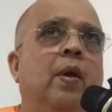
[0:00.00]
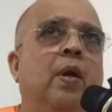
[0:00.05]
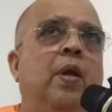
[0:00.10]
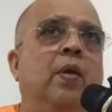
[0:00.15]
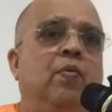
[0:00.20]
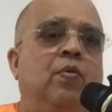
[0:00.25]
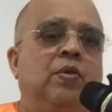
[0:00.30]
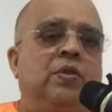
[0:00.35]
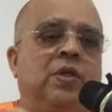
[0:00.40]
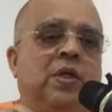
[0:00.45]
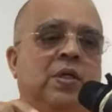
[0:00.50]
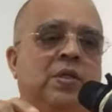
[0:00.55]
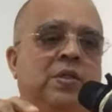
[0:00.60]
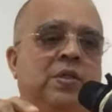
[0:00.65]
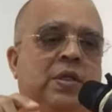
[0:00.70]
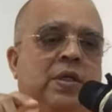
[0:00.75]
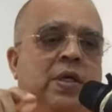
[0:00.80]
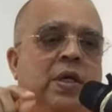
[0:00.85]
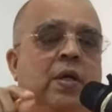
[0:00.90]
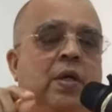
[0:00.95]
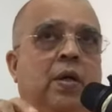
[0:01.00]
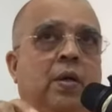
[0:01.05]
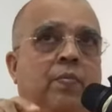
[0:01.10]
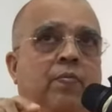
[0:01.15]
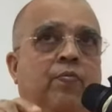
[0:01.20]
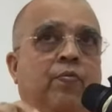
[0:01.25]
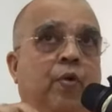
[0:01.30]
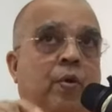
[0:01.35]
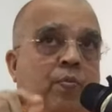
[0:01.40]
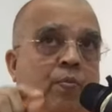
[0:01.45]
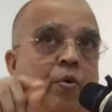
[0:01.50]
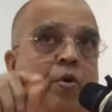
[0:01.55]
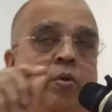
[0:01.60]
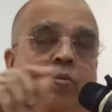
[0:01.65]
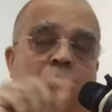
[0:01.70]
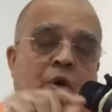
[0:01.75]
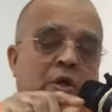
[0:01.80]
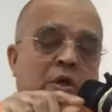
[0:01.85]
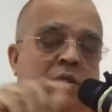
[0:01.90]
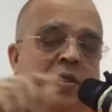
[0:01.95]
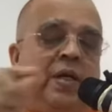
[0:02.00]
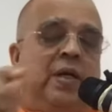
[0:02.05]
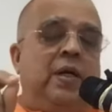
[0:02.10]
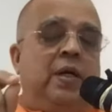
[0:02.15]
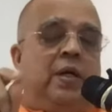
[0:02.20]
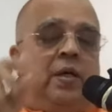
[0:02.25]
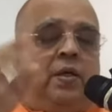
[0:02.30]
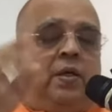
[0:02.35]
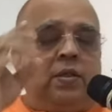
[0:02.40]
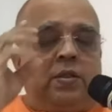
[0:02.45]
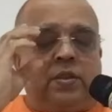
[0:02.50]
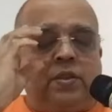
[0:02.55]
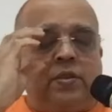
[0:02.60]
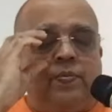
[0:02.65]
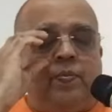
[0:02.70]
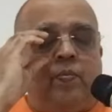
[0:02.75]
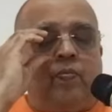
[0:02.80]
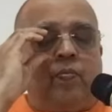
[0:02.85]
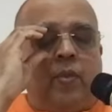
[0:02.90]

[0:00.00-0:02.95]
It was considered for both boys and girls.